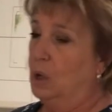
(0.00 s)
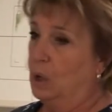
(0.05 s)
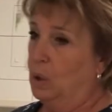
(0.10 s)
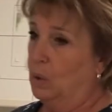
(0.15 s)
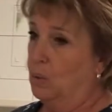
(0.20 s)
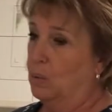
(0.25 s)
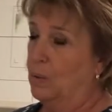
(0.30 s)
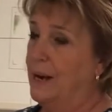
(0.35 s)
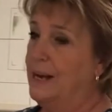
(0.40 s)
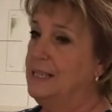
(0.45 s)

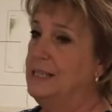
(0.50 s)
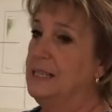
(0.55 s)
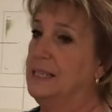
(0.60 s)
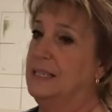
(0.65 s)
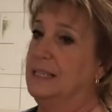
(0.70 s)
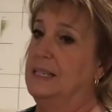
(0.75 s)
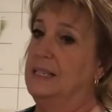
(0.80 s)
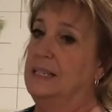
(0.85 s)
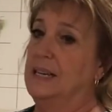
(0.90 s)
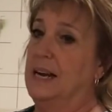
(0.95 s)
raises
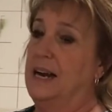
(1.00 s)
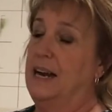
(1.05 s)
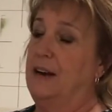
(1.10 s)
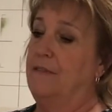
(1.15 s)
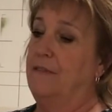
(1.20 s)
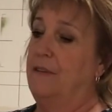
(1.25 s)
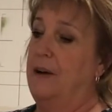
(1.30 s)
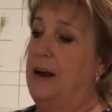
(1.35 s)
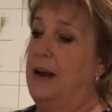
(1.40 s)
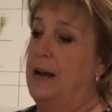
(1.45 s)
the
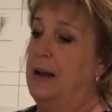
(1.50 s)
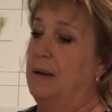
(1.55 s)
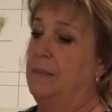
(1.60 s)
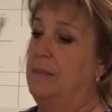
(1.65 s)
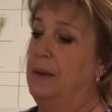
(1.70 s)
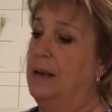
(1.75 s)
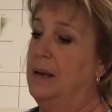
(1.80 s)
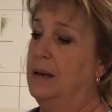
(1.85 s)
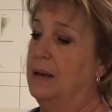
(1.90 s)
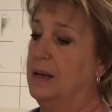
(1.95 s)
diaphragm,
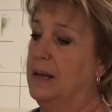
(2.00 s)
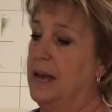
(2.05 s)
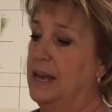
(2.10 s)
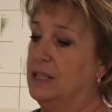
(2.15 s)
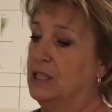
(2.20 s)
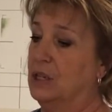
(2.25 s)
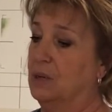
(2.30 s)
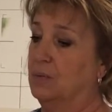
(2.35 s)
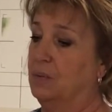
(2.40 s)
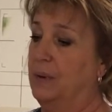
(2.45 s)

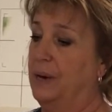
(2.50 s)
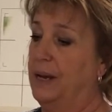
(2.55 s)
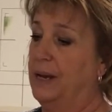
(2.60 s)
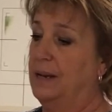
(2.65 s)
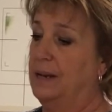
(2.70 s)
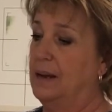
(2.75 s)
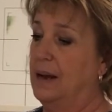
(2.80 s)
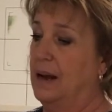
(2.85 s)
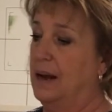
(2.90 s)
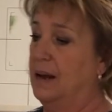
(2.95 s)
gets
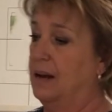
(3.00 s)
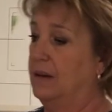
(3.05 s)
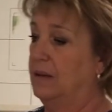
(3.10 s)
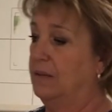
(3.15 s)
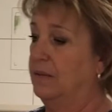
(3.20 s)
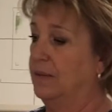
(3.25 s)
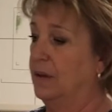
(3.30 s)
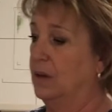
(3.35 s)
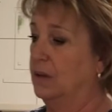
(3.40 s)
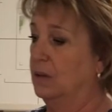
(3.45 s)
rid
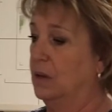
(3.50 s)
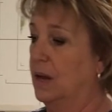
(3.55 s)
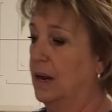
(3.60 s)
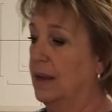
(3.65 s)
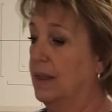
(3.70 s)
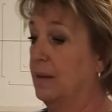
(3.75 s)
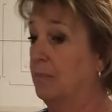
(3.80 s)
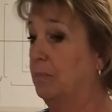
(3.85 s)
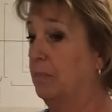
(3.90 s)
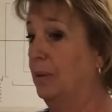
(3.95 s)
of a lot
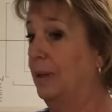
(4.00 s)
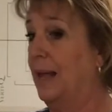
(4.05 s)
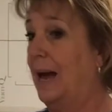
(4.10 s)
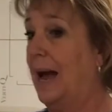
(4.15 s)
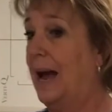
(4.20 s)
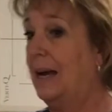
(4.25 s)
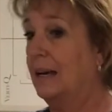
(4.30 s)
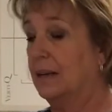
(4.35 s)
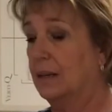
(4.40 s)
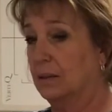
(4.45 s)
of the
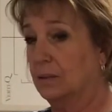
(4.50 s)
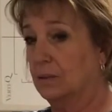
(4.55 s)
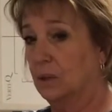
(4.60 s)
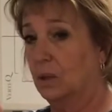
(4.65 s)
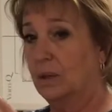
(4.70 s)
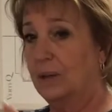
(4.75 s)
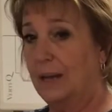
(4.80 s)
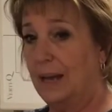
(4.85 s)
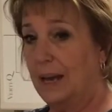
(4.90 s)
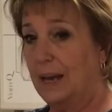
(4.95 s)
black
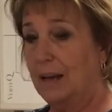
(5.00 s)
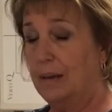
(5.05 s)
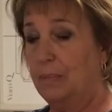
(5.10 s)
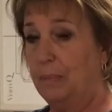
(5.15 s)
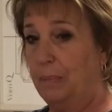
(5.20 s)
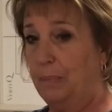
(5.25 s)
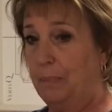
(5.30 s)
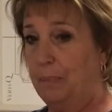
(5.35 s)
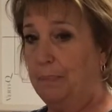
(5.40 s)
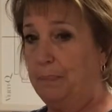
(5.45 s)
looking
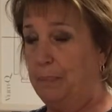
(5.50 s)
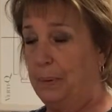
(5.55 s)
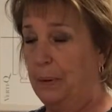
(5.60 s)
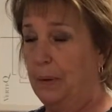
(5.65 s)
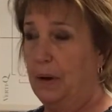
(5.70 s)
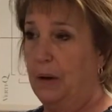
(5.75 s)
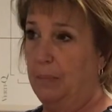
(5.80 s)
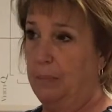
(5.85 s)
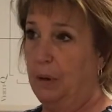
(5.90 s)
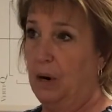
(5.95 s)

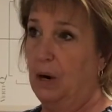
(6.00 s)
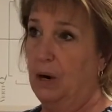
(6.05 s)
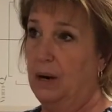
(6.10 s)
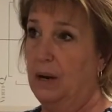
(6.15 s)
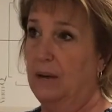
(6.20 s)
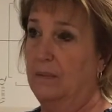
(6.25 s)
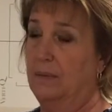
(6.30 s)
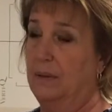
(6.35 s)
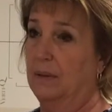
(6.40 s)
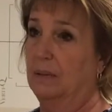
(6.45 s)
part
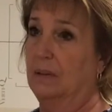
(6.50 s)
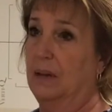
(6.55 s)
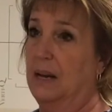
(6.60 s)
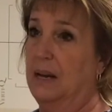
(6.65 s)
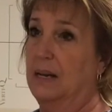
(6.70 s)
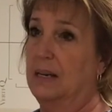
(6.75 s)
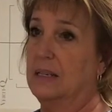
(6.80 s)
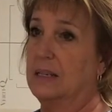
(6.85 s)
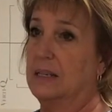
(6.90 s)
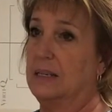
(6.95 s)
of the
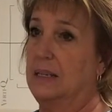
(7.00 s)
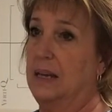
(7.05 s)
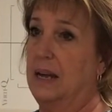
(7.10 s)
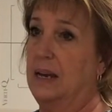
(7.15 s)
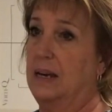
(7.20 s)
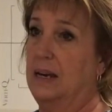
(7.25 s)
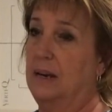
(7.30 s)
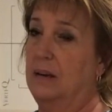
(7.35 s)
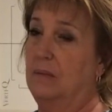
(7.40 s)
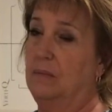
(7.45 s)
lungs
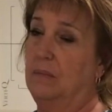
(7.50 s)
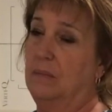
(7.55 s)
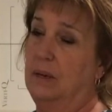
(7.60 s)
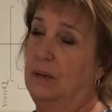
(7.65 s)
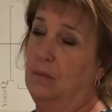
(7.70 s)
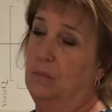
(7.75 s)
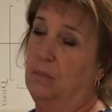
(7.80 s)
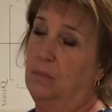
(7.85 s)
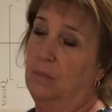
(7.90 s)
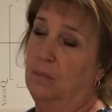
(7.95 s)
that
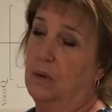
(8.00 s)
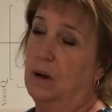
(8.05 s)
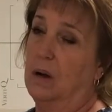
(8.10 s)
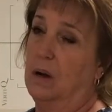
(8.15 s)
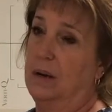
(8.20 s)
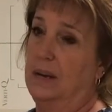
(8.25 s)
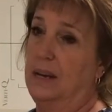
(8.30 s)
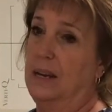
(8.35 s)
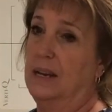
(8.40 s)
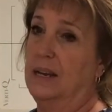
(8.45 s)

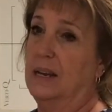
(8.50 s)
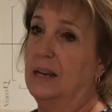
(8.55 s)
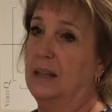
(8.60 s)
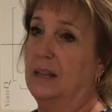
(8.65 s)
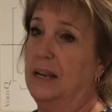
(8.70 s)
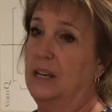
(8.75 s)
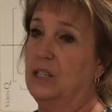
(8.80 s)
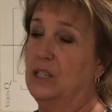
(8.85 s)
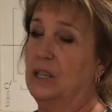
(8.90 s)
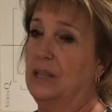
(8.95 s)
on
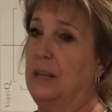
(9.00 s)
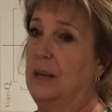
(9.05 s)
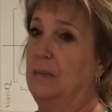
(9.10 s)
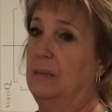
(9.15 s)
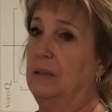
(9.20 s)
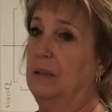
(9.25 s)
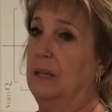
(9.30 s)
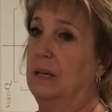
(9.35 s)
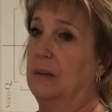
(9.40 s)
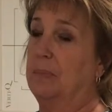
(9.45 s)
inhalation they
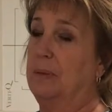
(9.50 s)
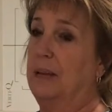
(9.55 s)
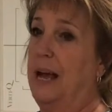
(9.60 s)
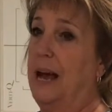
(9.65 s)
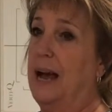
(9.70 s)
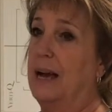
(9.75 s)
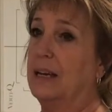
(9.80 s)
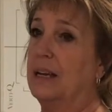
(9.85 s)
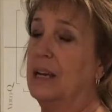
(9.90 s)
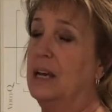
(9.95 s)
would look
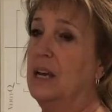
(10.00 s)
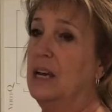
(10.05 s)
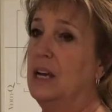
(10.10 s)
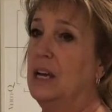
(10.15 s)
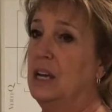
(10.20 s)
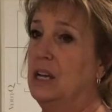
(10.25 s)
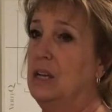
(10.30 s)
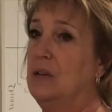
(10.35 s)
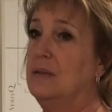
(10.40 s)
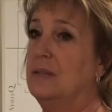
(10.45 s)
black.
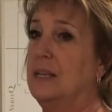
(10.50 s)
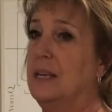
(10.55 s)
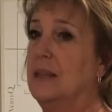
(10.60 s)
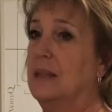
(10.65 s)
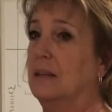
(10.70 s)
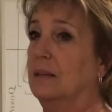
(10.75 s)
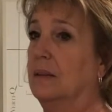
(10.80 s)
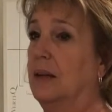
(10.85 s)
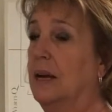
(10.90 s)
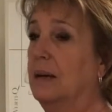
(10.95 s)
You see the
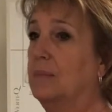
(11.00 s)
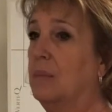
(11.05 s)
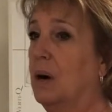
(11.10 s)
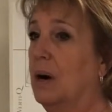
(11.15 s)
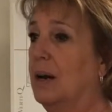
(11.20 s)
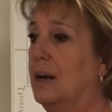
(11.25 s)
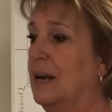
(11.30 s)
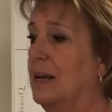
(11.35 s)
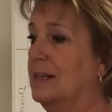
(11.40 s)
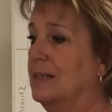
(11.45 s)
lung
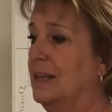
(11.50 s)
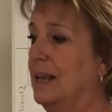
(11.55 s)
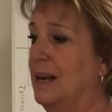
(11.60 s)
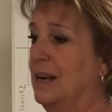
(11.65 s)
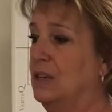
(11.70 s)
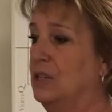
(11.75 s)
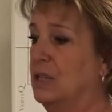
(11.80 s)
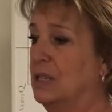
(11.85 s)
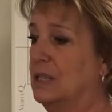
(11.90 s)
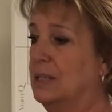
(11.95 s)
markings, and
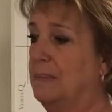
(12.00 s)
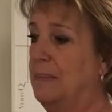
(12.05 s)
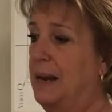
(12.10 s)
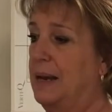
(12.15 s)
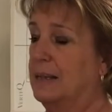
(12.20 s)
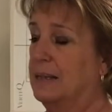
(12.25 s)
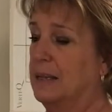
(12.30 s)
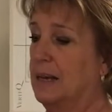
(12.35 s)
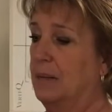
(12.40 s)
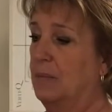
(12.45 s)
it just
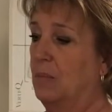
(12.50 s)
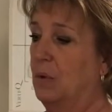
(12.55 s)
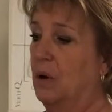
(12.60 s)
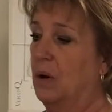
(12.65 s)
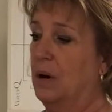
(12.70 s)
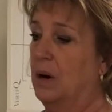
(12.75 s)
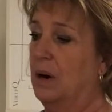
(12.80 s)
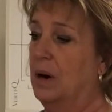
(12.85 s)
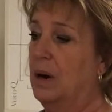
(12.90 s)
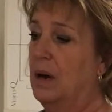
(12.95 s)
makes a
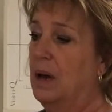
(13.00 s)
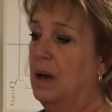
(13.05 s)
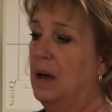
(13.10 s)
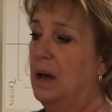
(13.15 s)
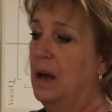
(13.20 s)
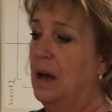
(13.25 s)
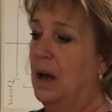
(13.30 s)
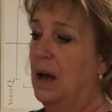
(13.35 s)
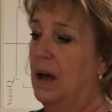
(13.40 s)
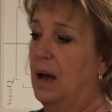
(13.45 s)
more
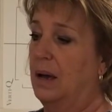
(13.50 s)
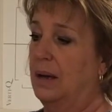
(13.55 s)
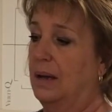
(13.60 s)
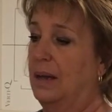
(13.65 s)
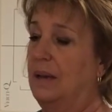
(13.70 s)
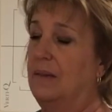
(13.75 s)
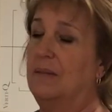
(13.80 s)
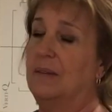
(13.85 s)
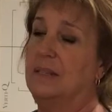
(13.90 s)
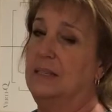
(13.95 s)

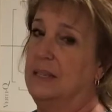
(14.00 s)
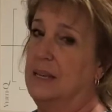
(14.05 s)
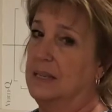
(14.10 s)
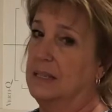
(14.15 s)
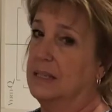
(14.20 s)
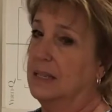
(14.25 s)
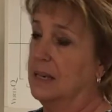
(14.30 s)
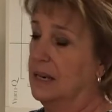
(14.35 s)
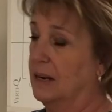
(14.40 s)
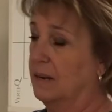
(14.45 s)
even
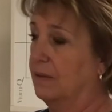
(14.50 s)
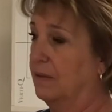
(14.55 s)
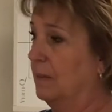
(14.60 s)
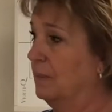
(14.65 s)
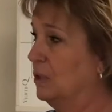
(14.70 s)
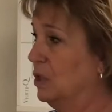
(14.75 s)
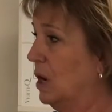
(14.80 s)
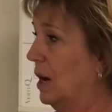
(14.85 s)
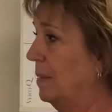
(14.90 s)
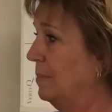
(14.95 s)
density from
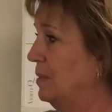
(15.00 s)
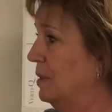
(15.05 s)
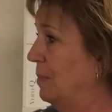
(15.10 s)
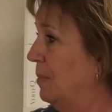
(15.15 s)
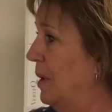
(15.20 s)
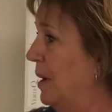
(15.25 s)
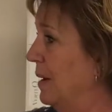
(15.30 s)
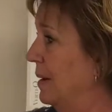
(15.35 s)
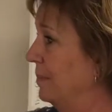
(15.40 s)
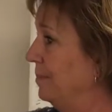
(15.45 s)
top to
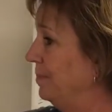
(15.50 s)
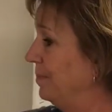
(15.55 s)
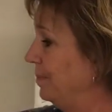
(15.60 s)
bottom.